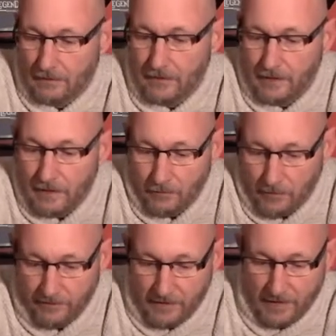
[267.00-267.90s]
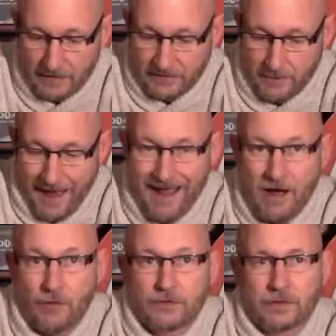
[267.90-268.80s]
And we've got some
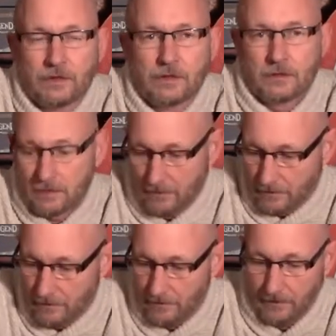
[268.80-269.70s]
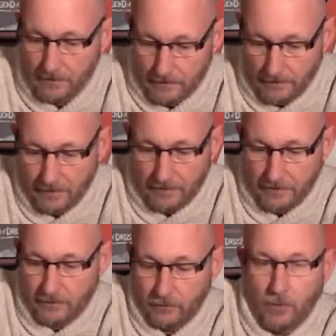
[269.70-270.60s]
hounds in
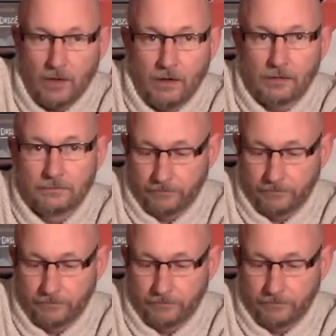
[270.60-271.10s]
here as well.